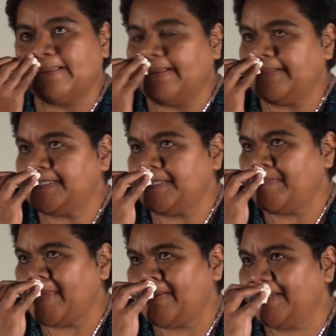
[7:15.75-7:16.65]
and she
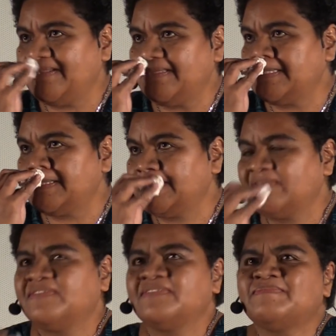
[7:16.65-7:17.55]
married this
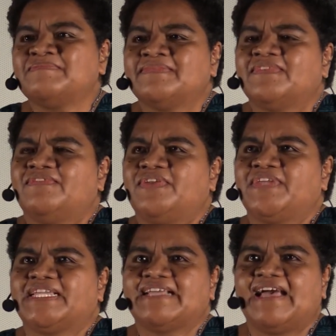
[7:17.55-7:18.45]

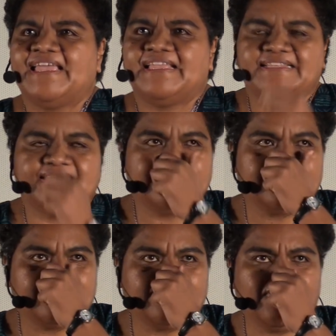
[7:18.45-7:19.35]
very kind,
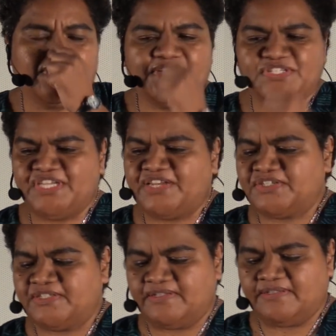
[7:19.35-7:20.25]
very
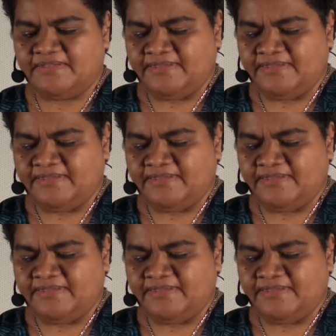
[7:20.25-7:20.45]
gentle,